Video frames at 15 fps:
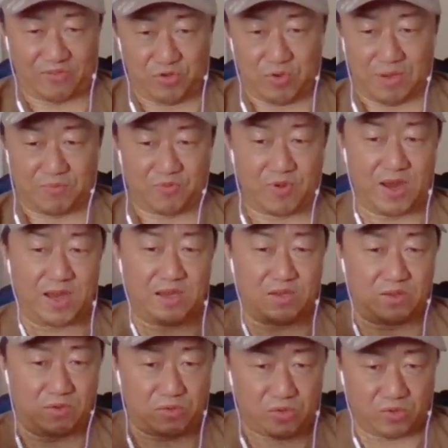If you
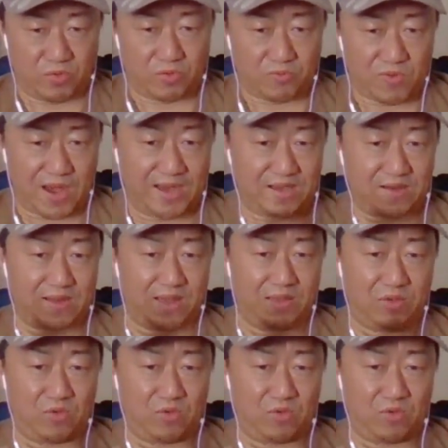upgrade, you do it right.